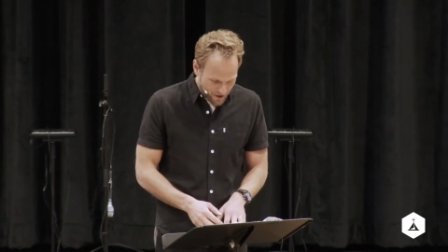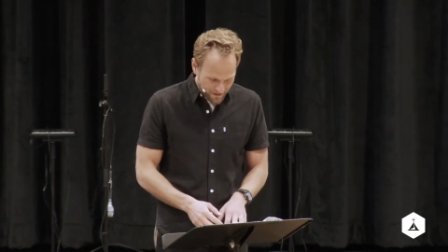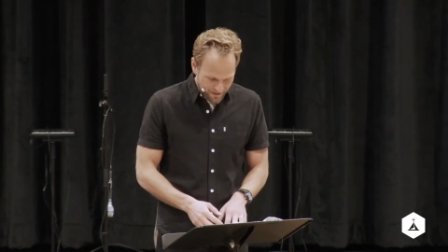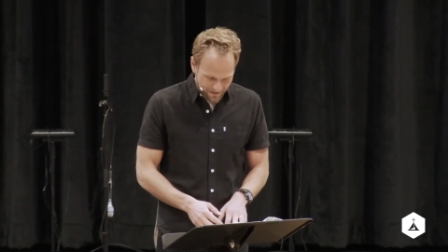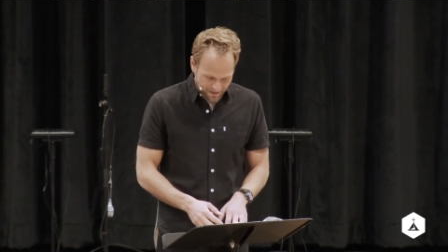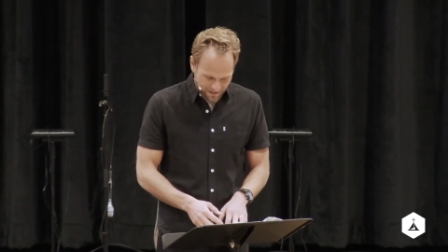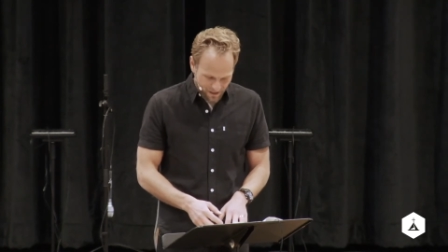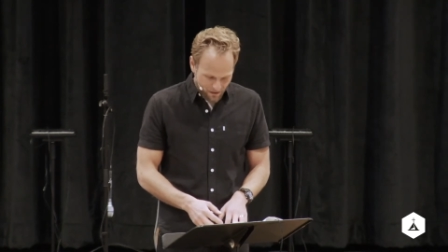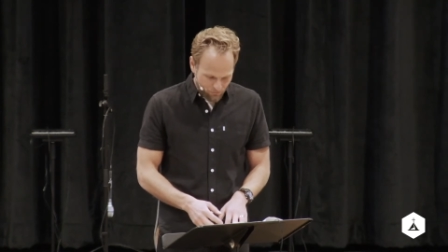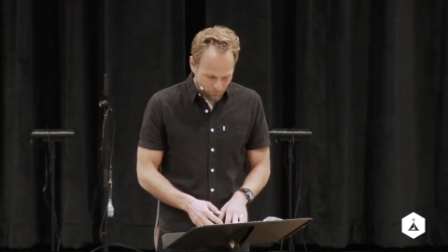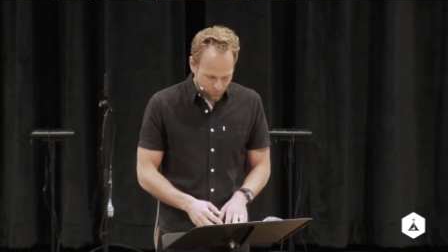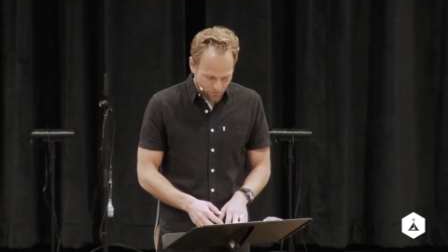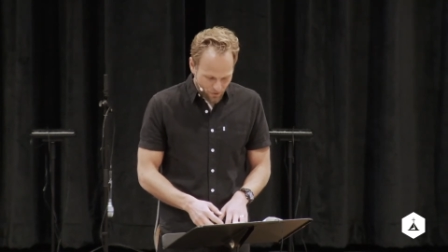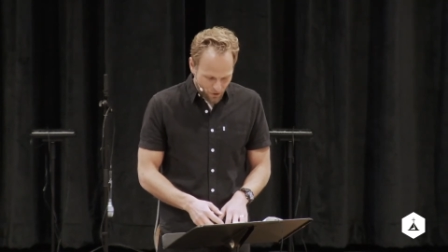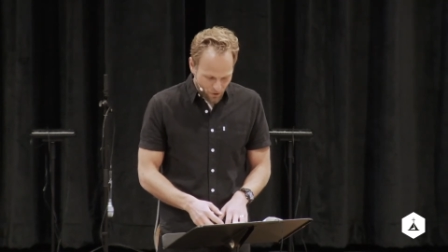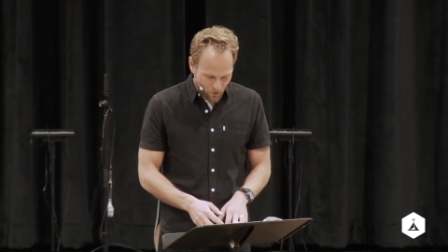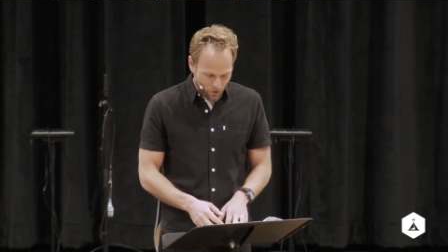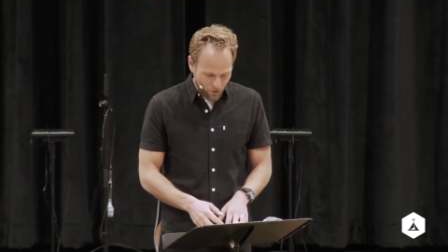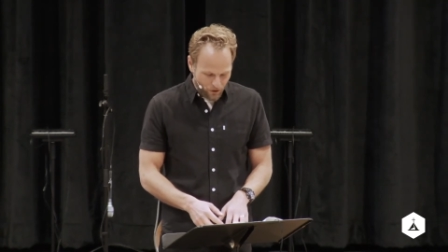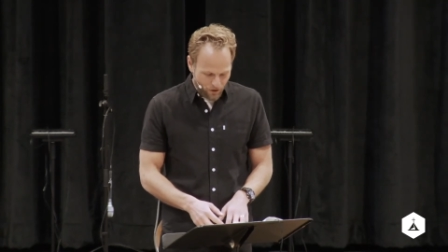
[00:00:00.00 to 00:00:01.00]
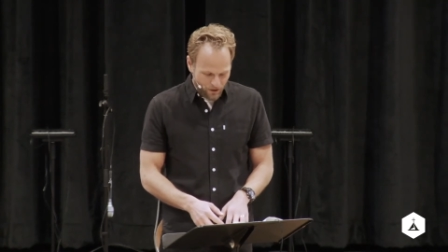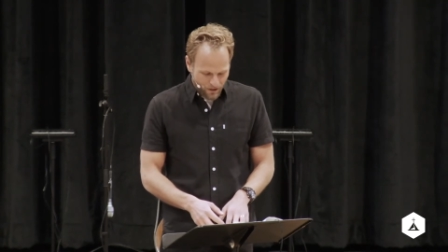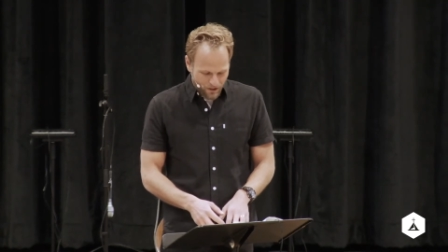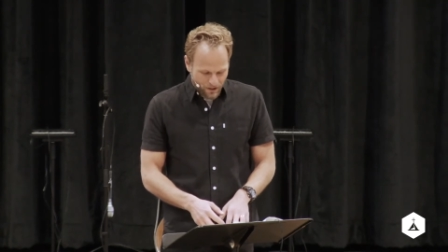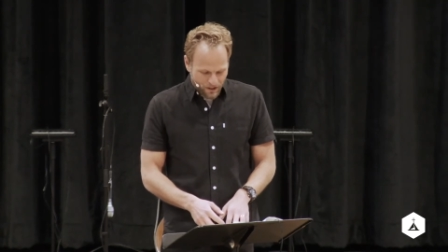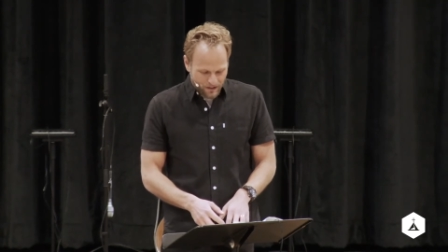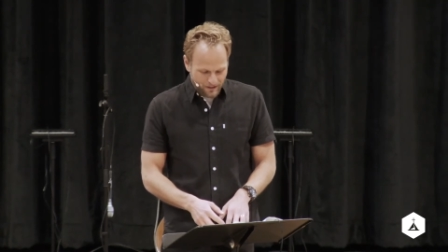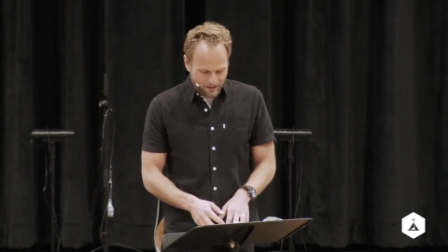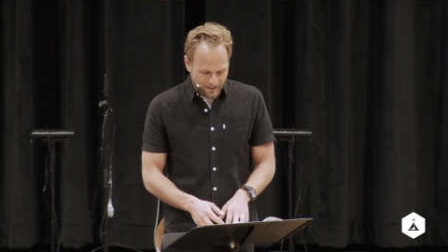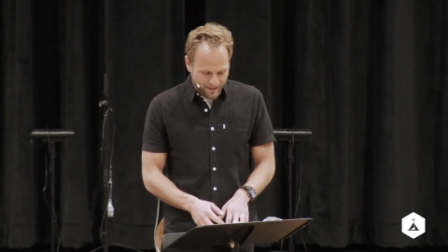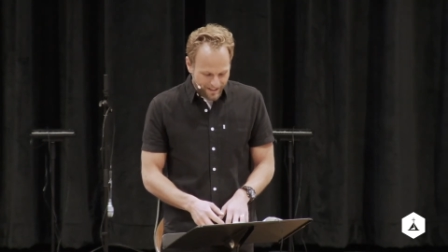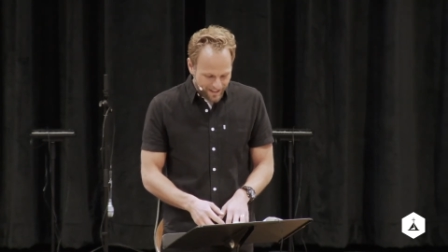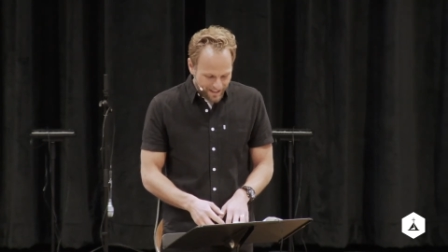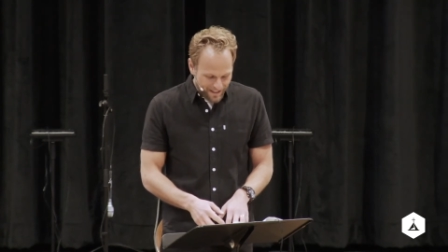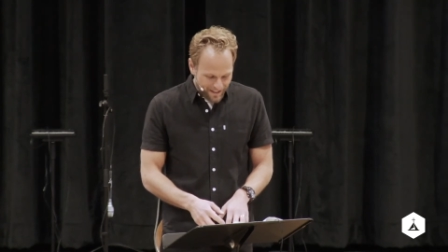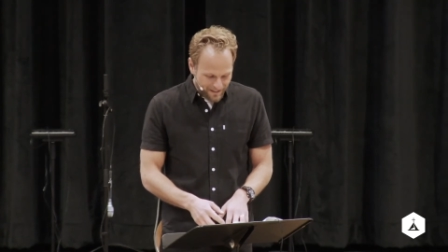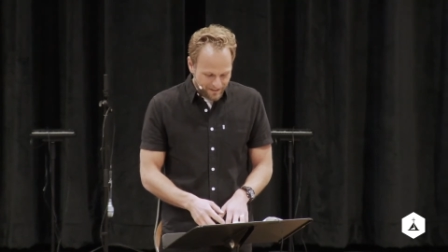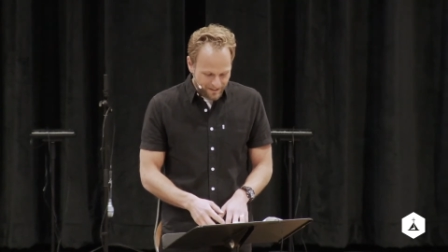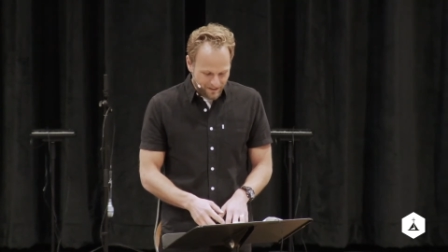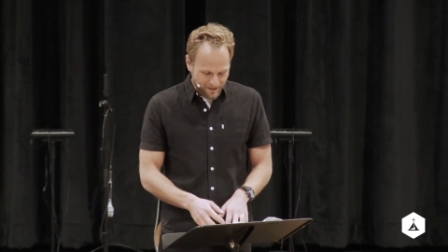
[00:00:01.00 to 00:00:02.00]
And then He filled the
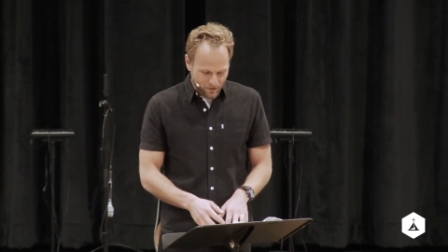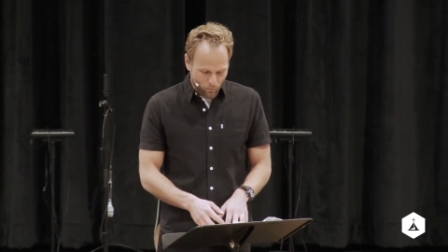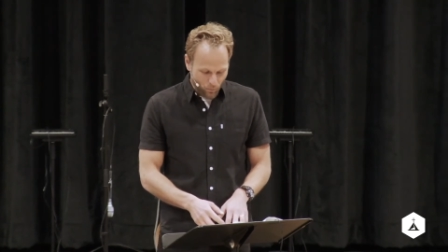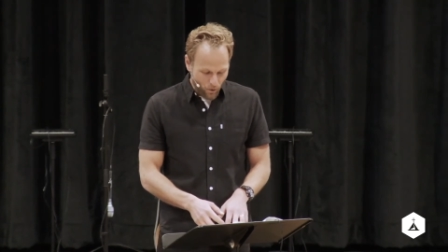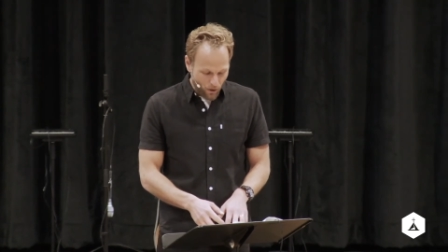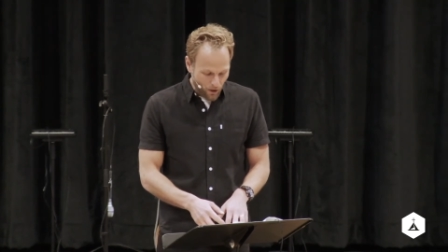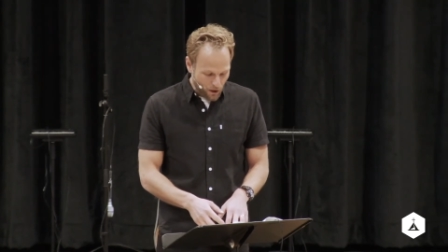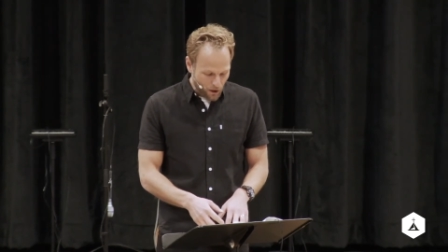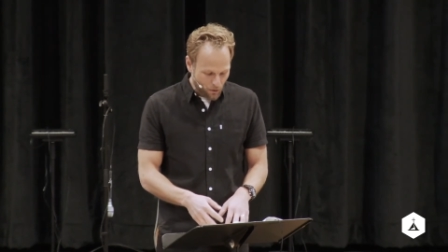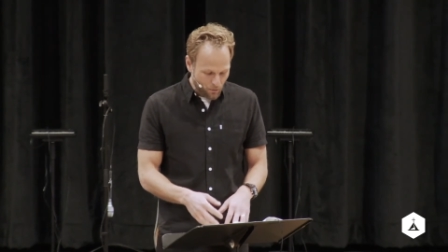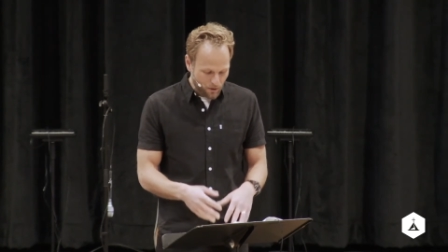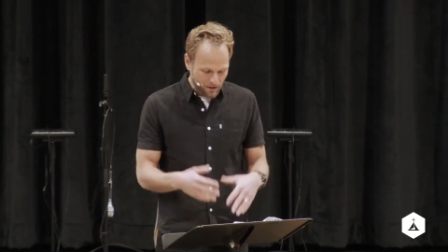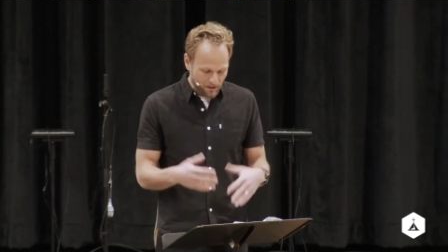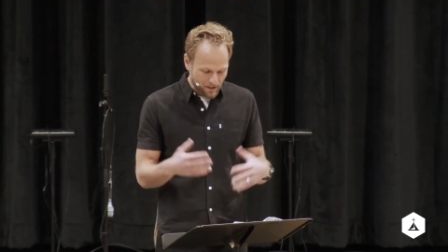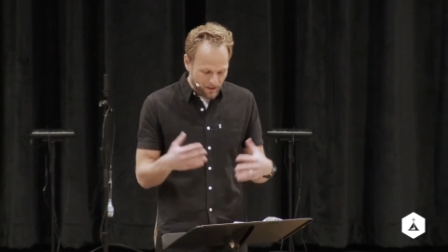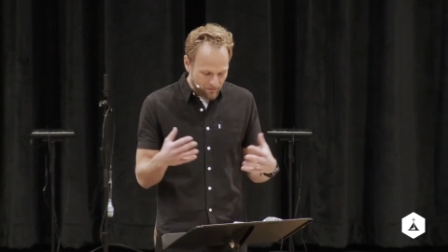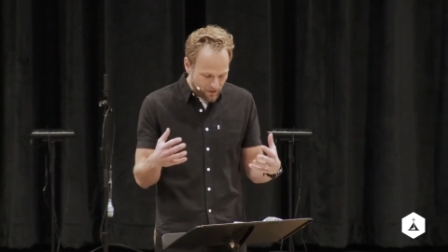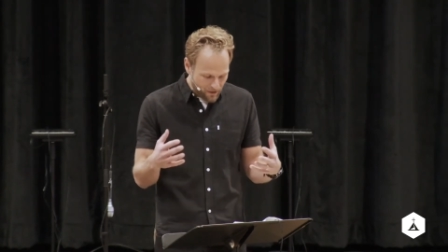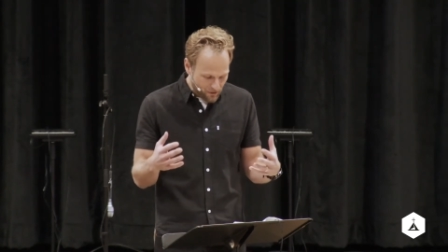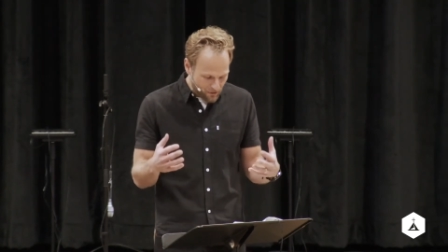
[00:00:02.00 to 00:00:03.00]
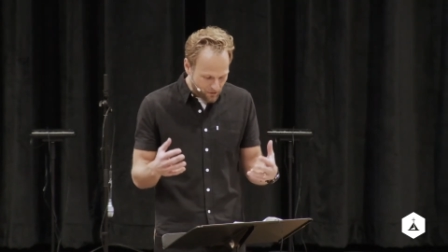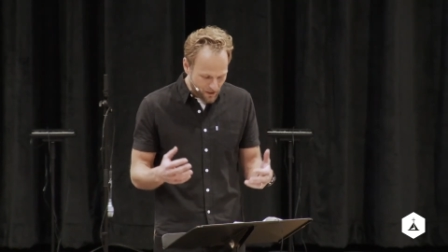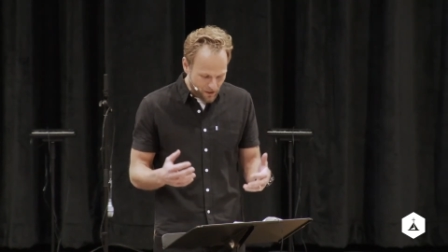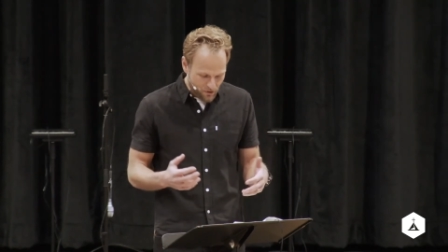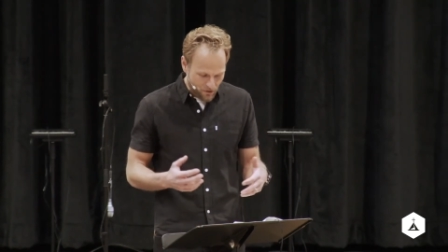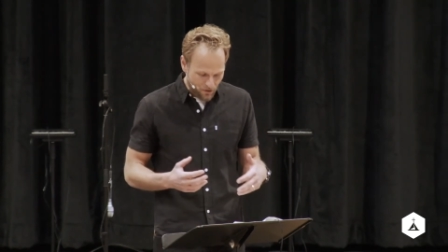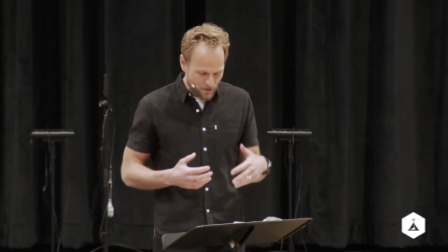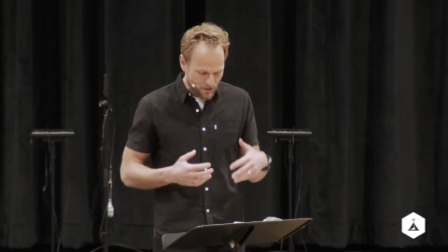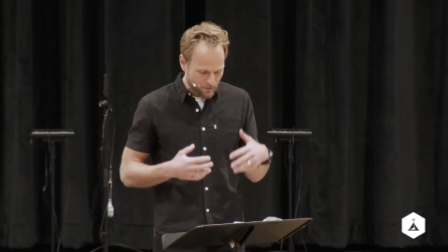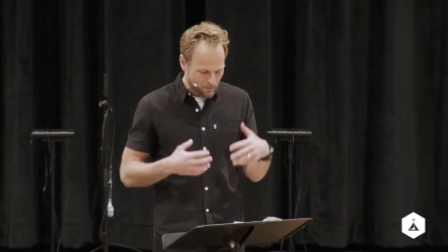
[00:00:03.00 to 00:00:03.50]
land and the water with living creatures.